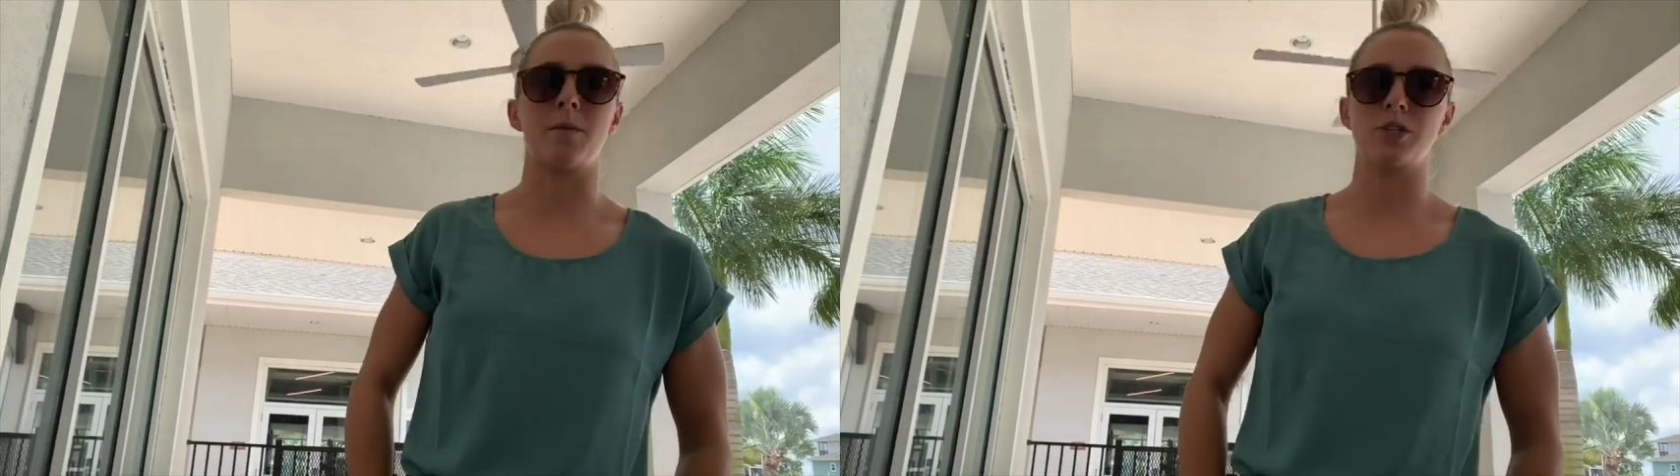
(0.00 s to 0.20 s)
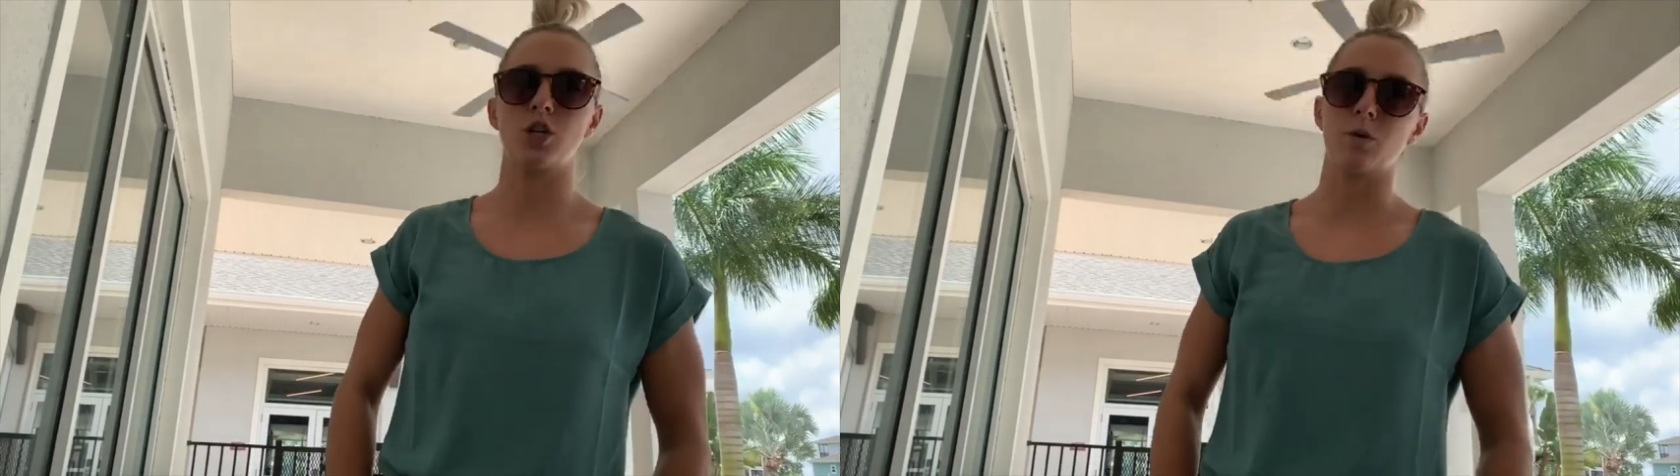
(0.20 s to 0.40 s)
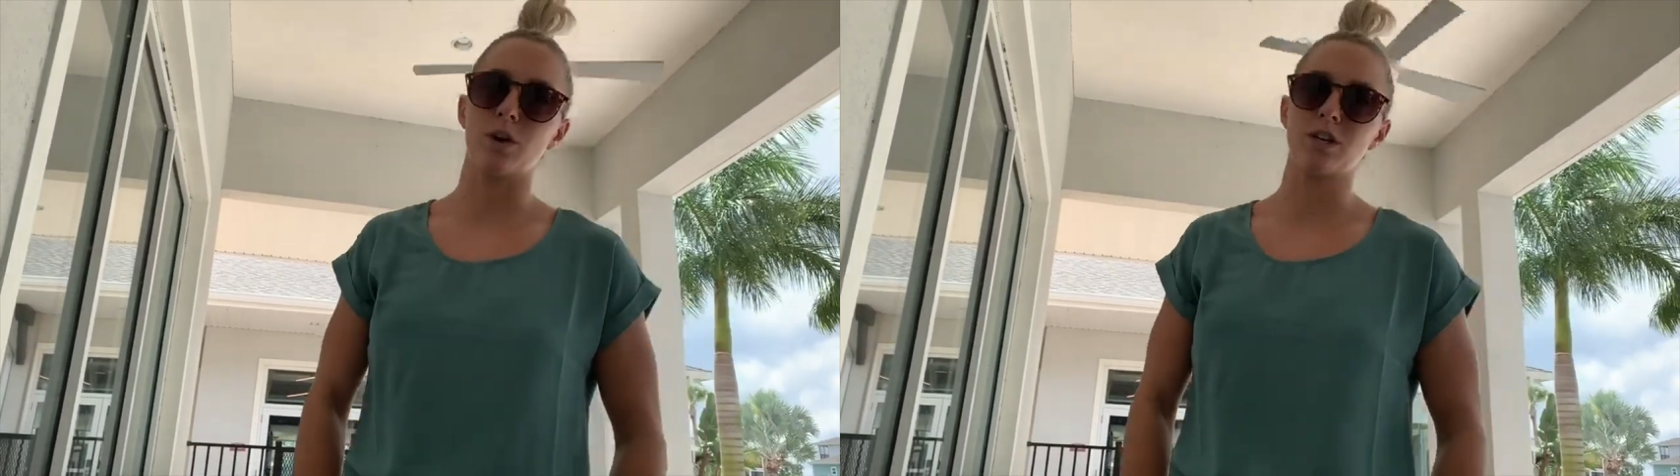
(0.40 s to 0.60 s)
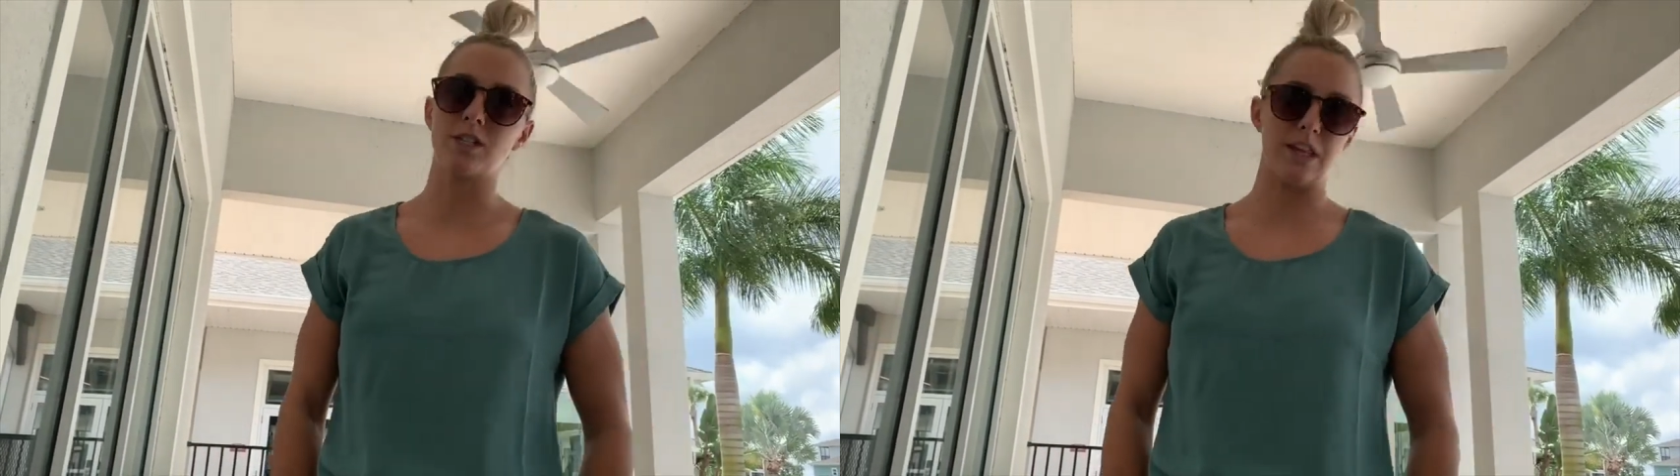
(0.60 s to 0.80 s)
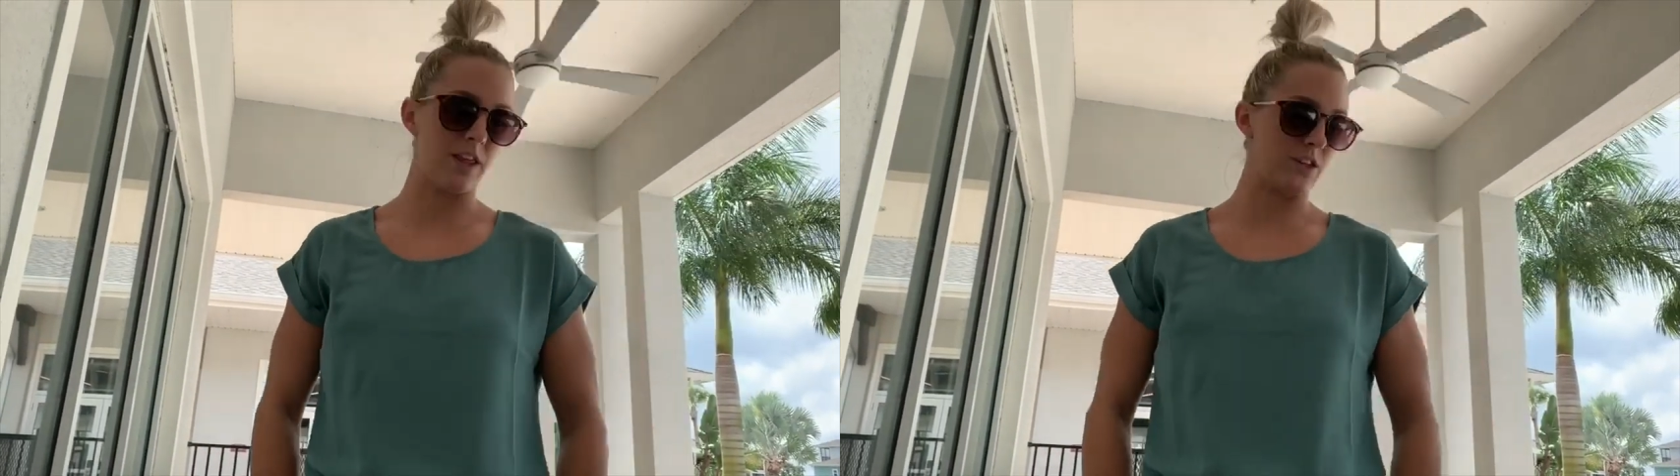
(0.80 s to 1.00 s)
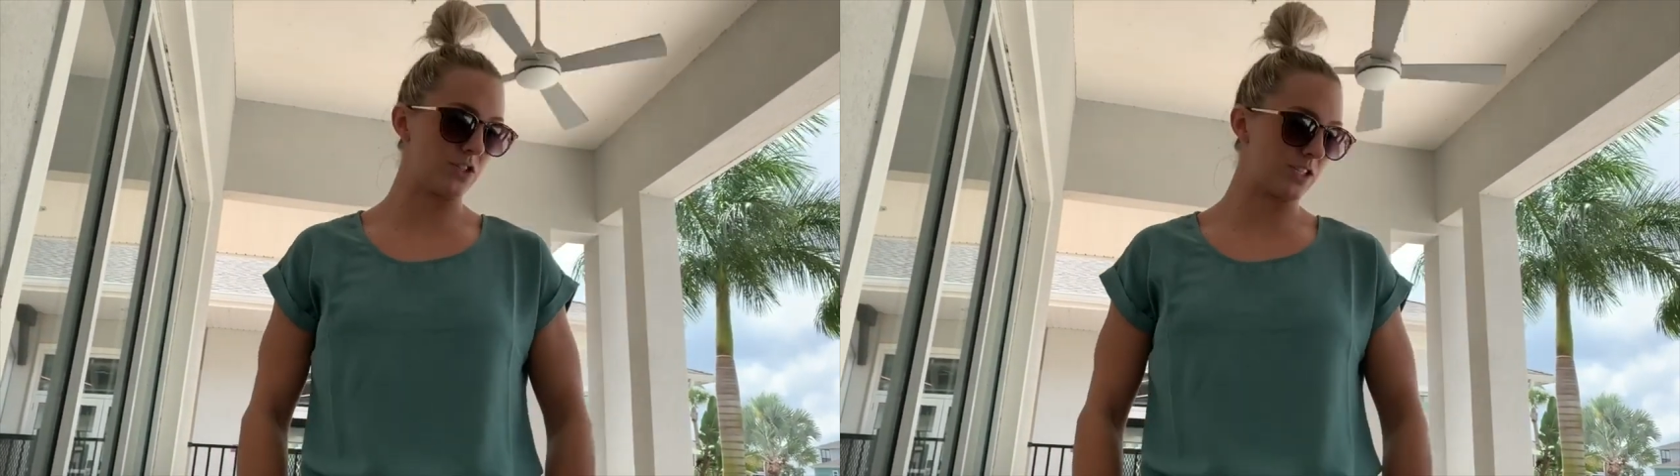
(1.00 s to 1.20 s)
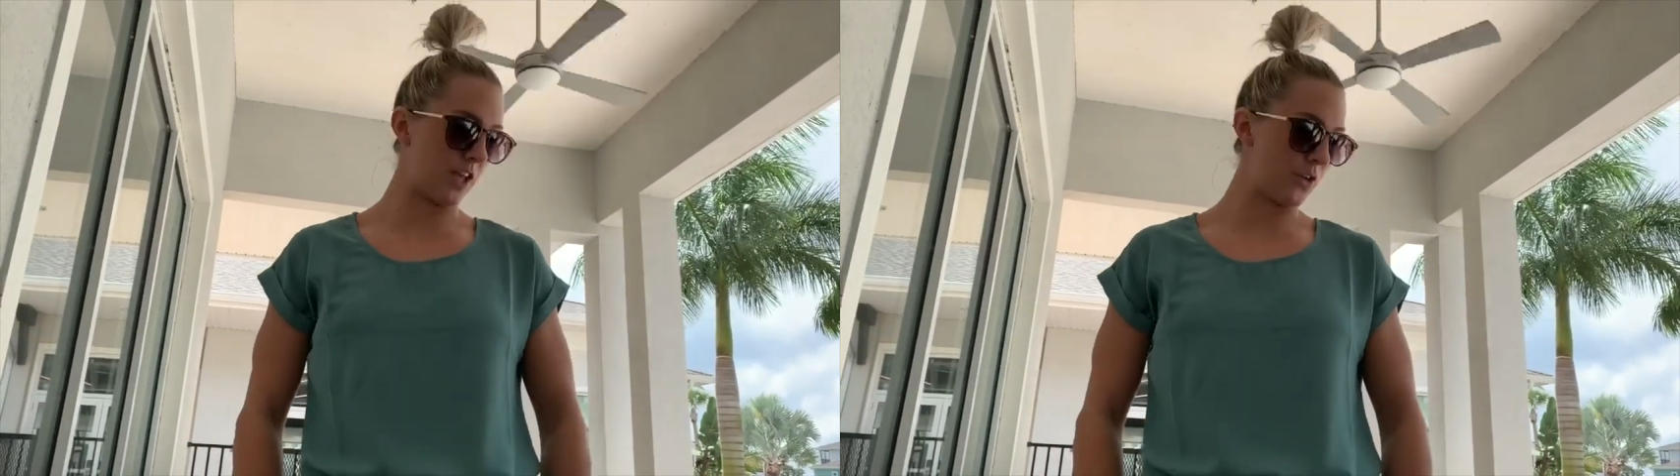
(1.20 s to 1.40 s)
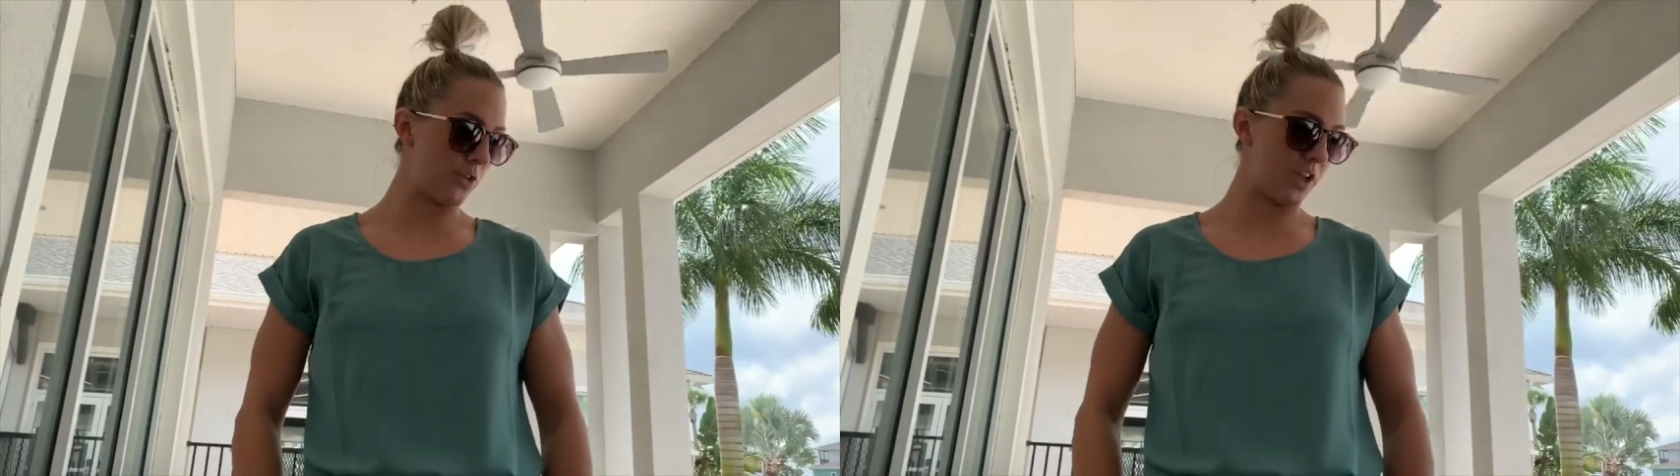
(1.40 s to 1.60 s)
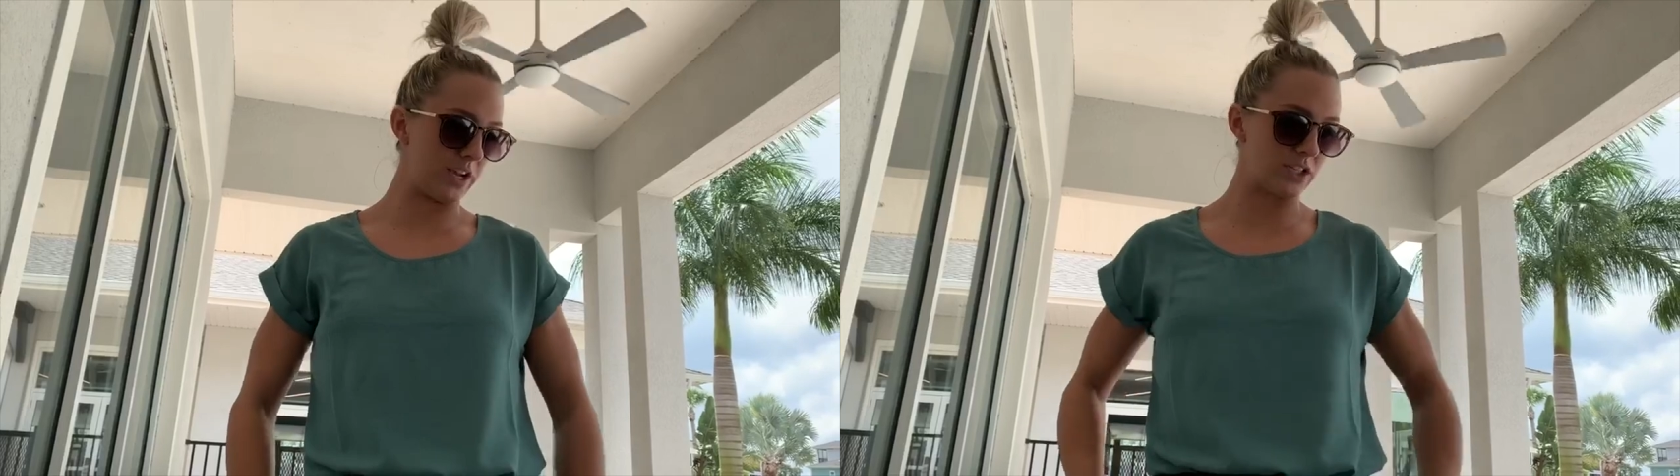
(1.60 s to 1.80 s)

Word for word: Armature Works, and then there's this other thing.